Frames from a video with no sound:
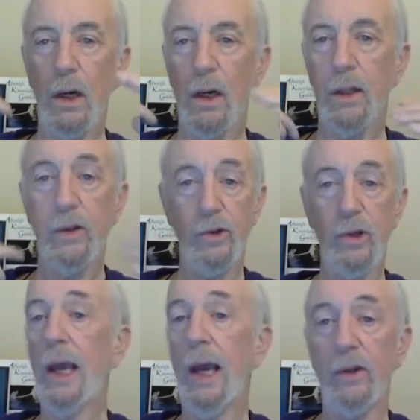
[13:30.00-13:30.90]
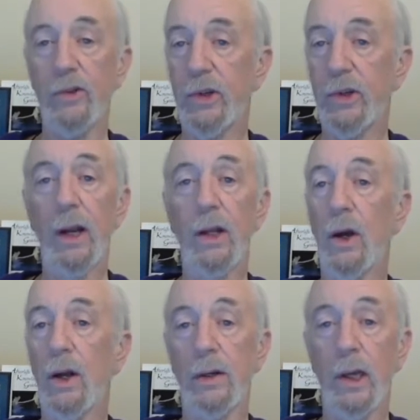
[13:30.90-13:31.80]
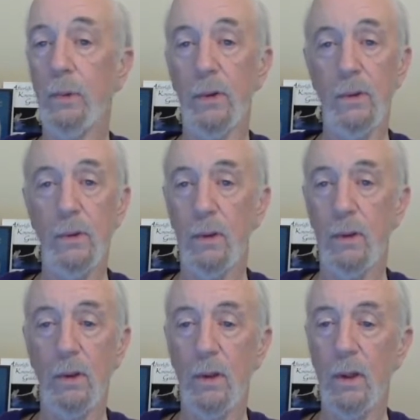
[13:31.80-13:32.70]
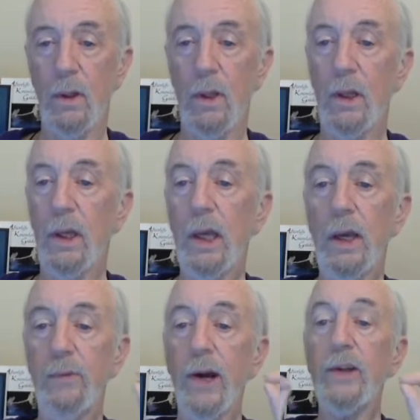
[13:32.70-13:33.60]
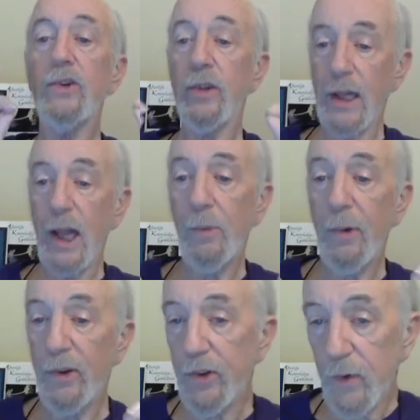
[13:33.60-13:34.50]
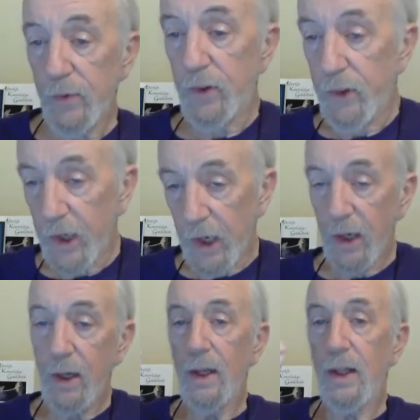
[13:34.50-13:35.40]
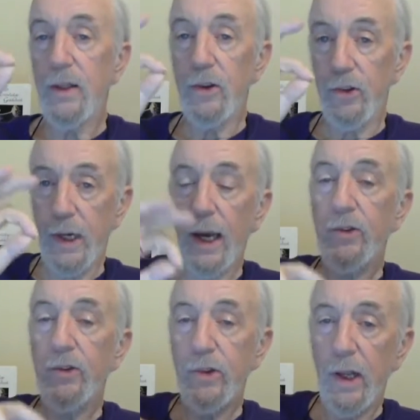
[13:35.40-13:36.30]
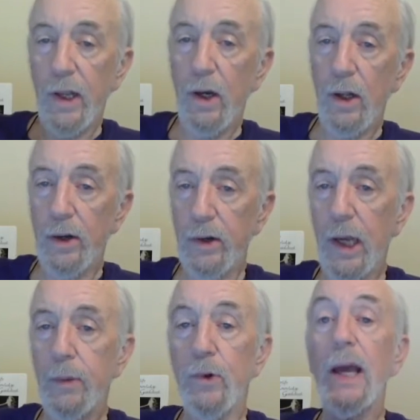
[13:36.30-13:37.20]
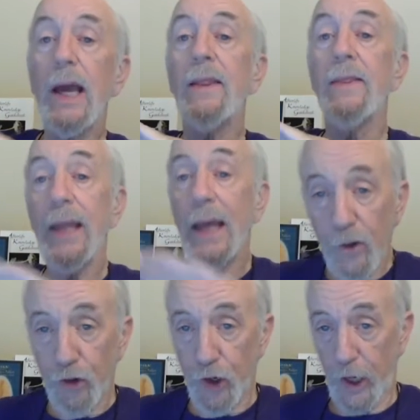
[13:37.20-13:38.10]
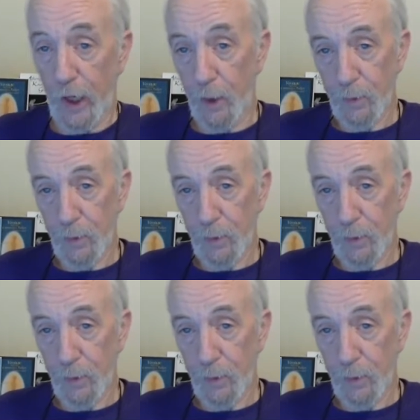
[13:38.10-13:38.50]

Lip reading: there's a cat standing on a table. If I just allow myself to say, there's a cat standing on a table, and then shut up,